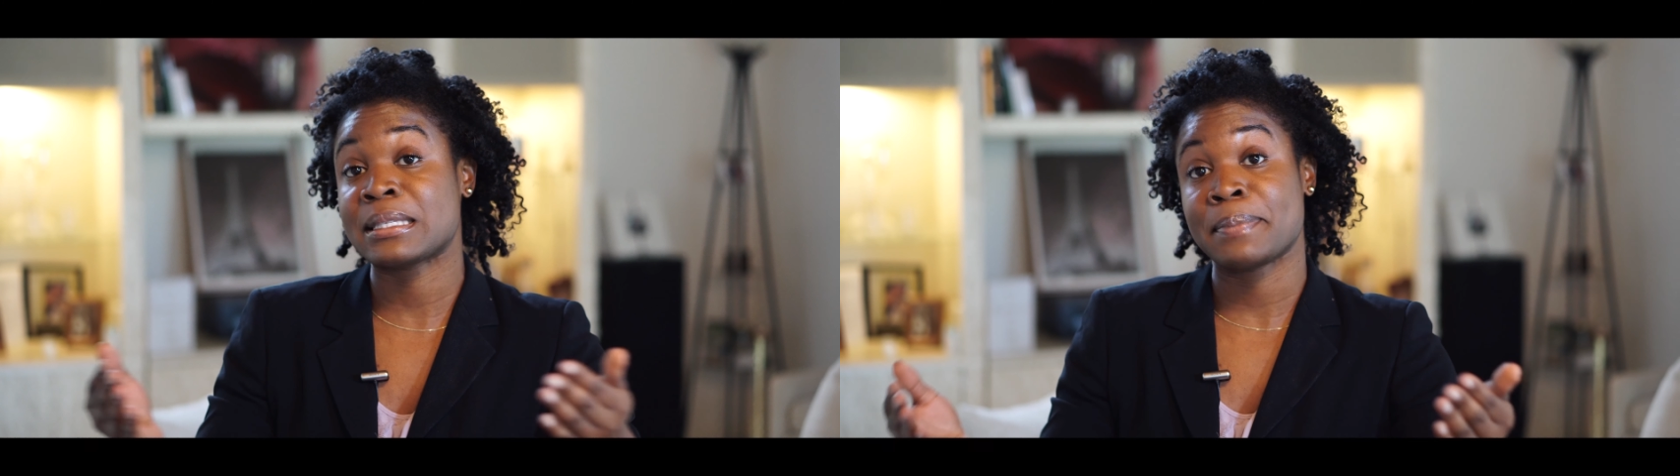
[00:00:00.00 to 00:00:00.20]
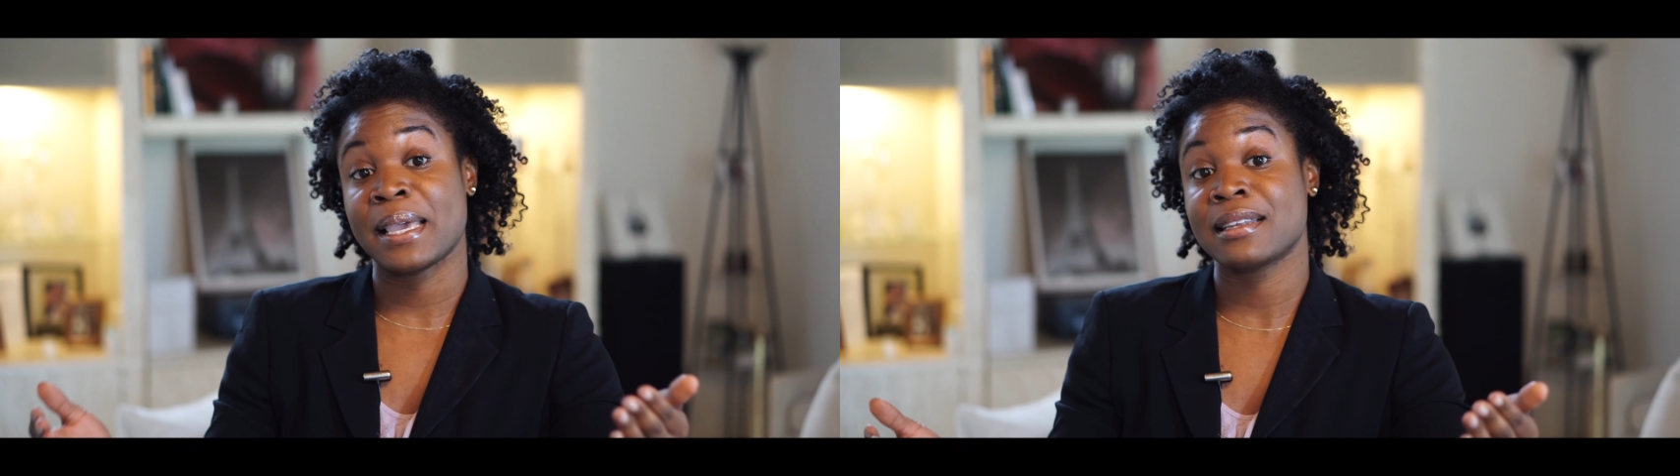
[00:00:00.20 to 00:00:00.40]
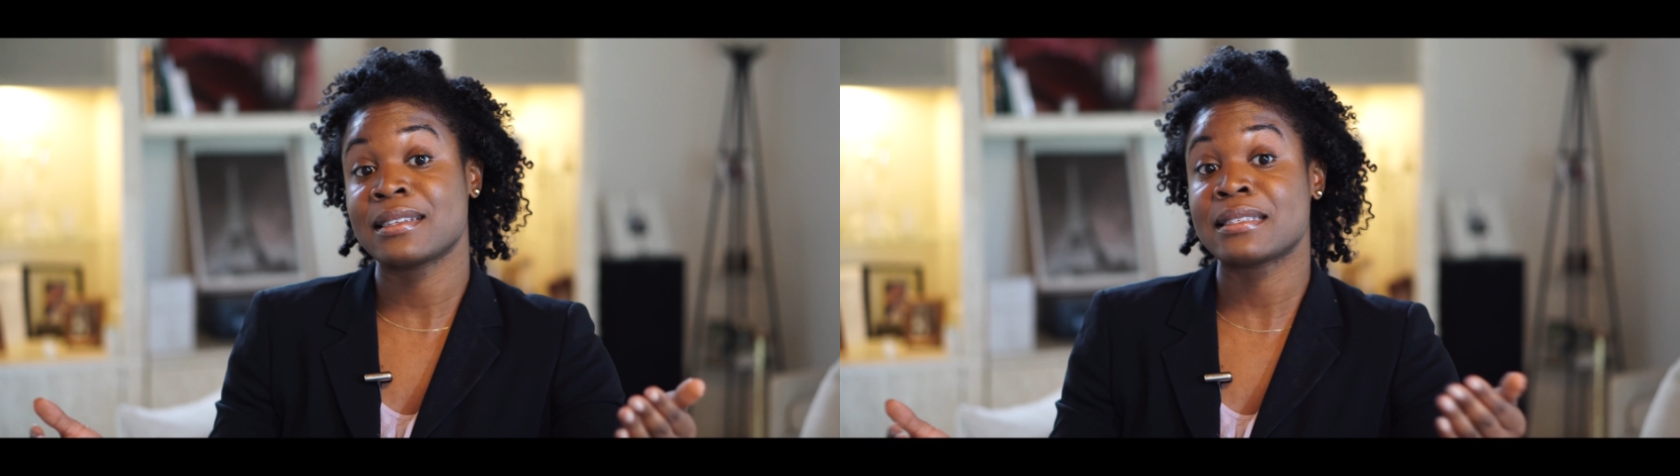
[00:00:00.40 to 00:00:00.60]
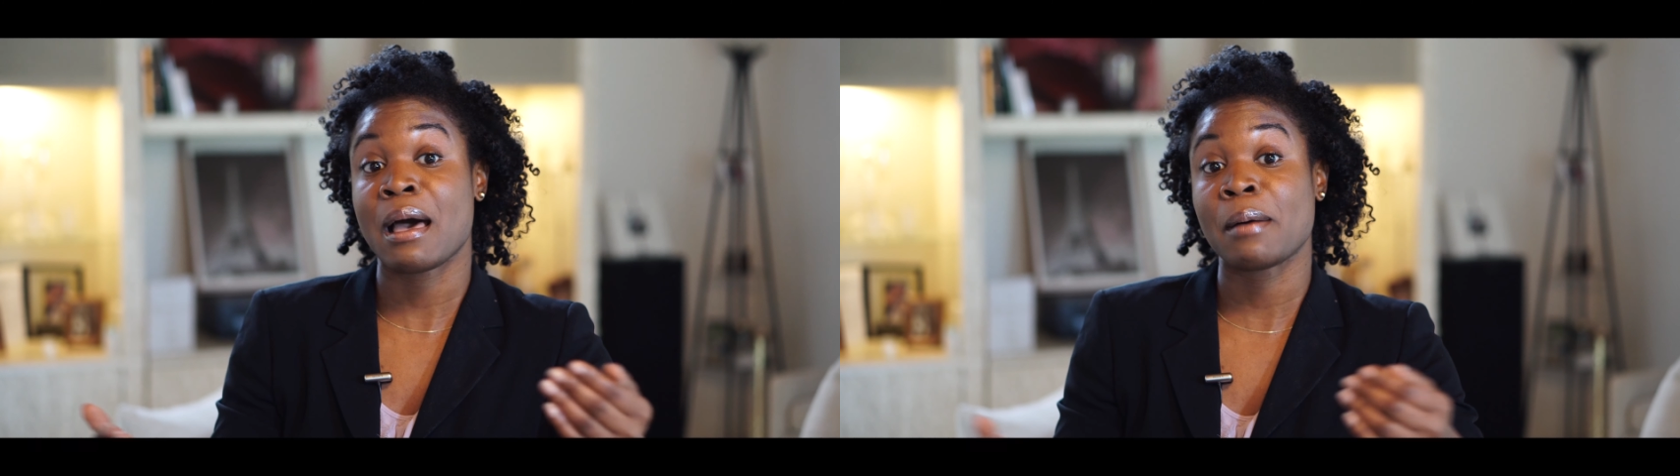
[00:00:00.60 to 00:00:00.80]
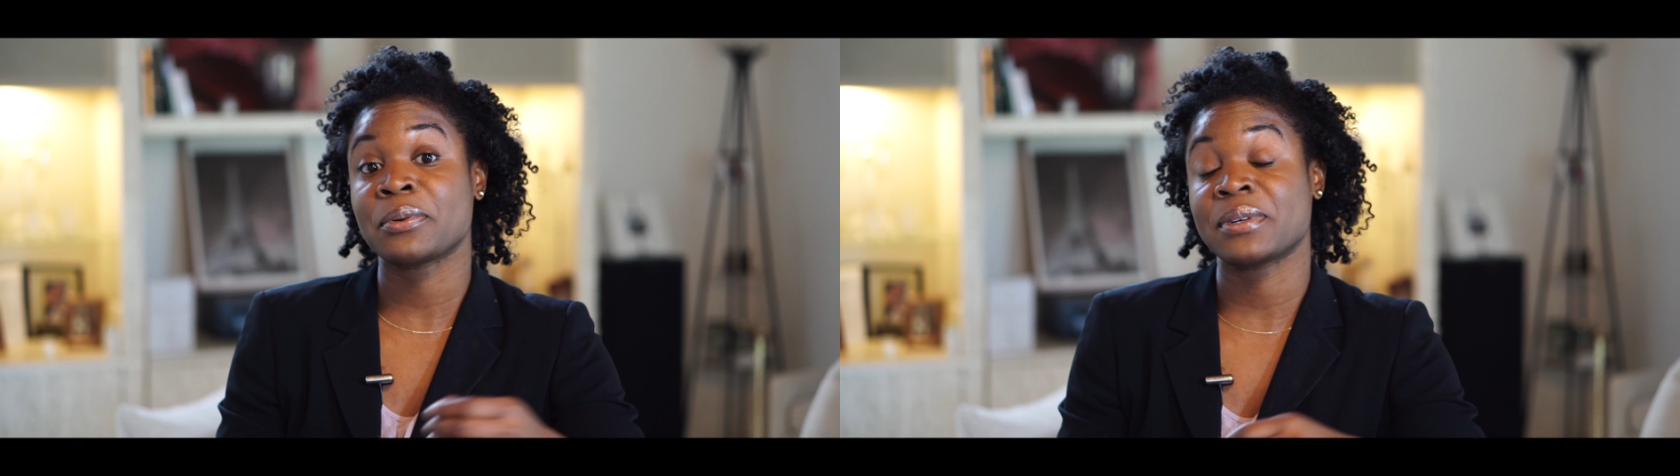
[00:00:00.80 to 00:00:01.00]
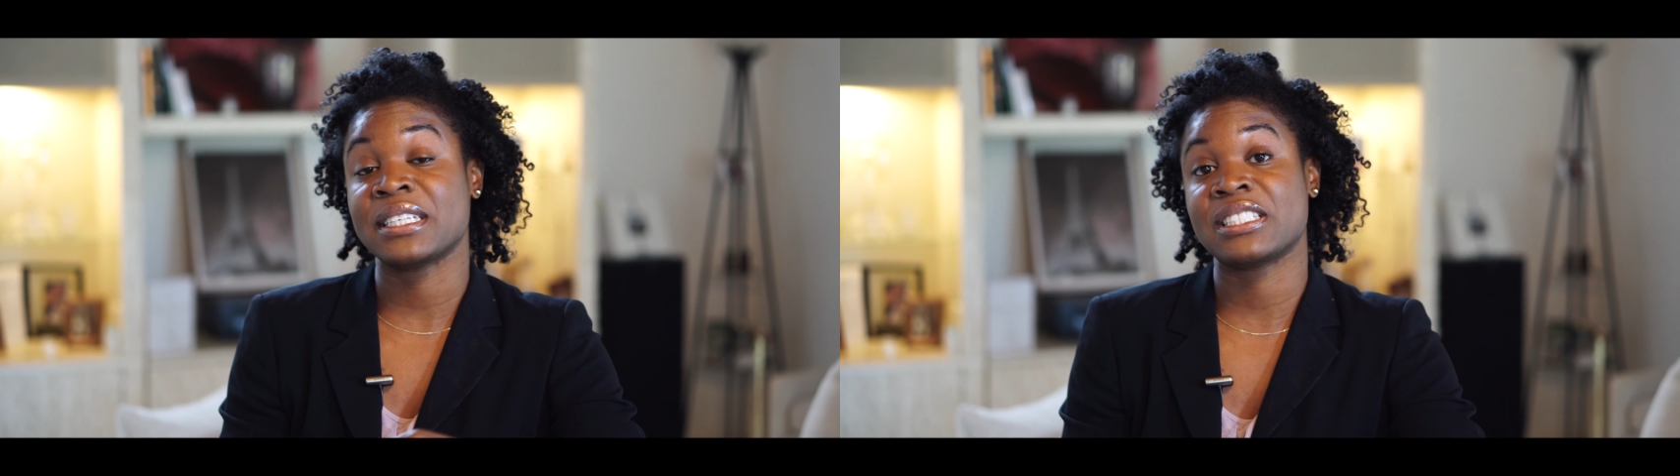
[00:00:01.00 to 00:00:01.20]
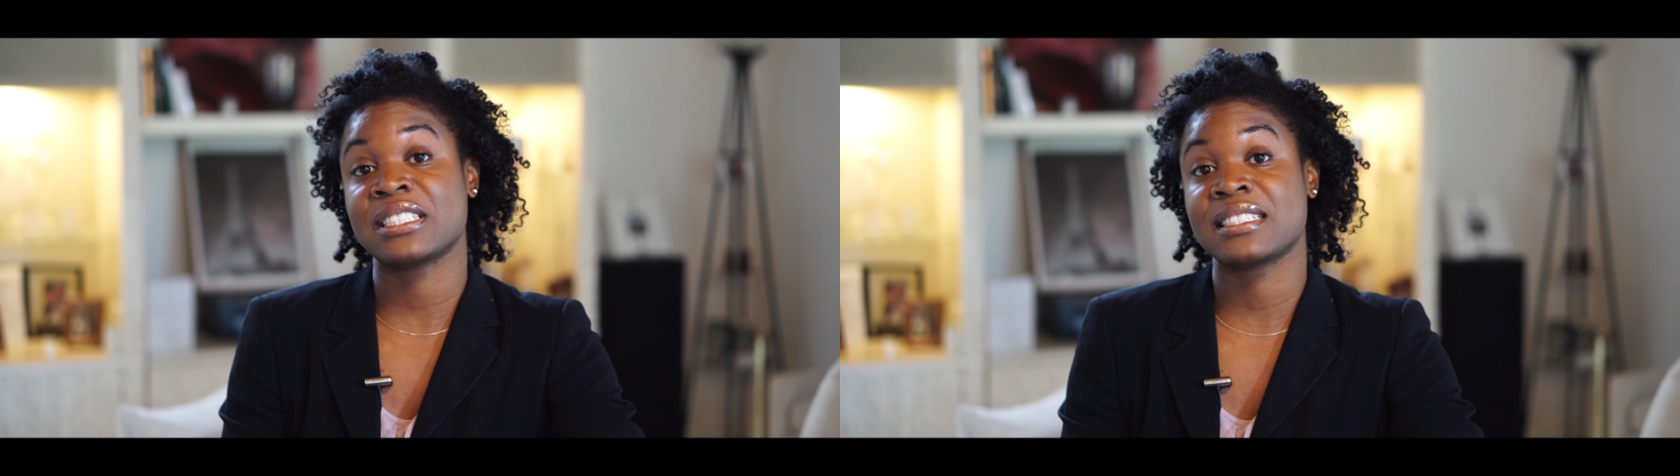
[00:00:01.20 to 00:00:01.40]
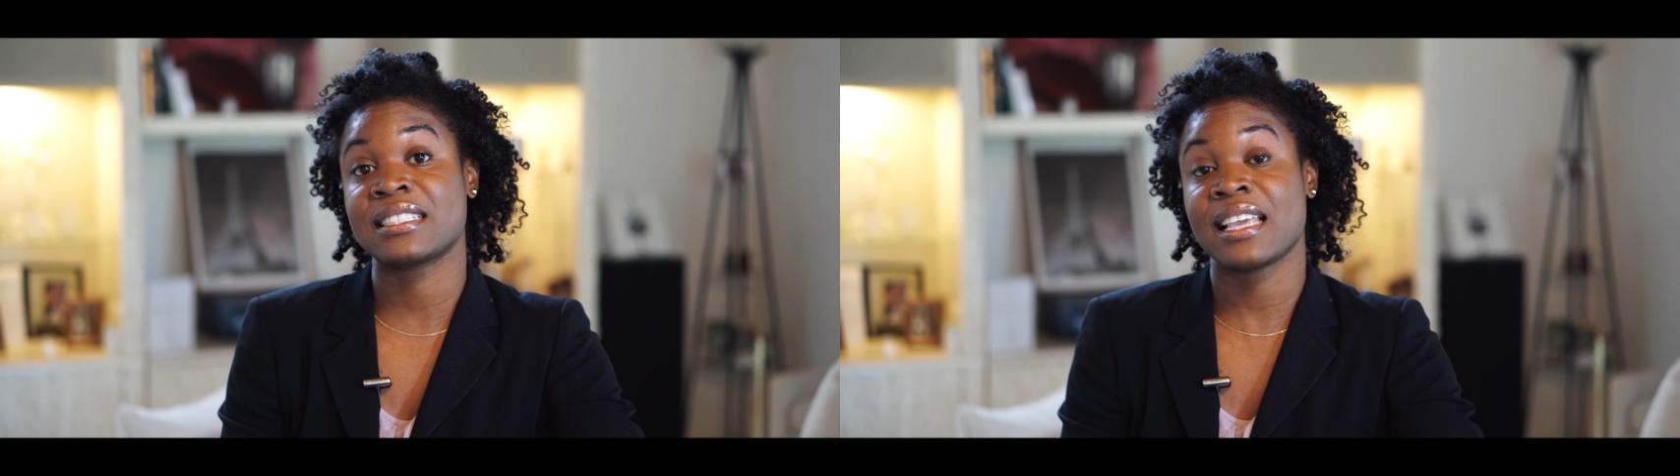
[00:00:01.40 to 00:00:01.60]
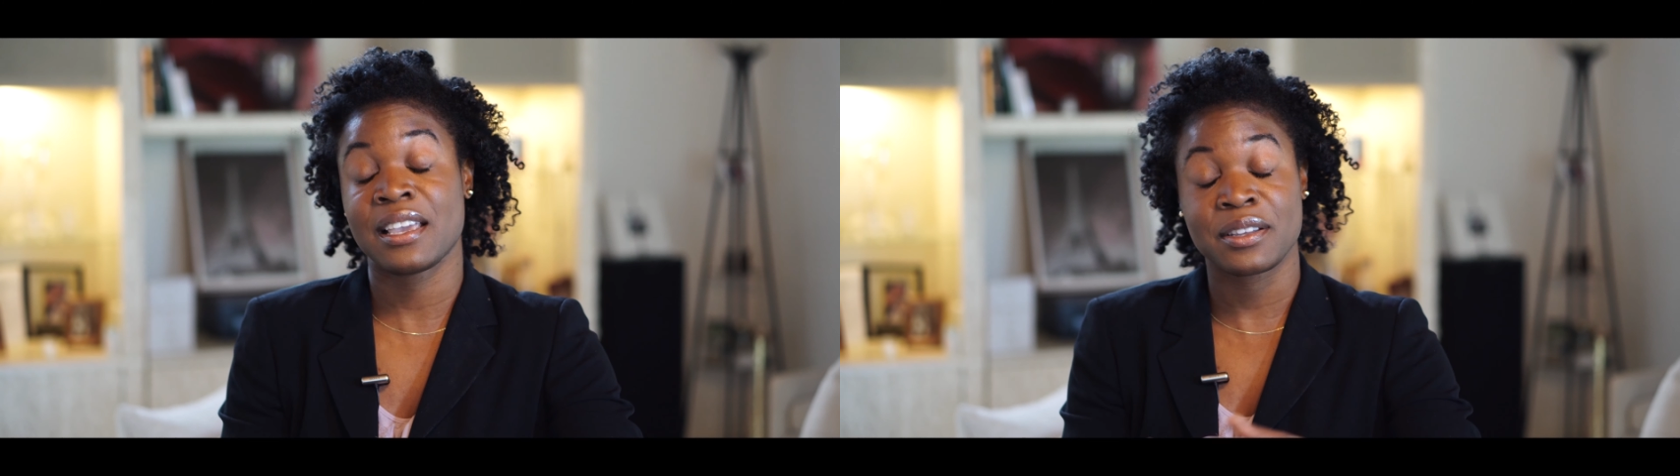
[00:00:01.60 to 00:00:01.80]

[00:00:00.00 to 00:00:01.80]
expand its operations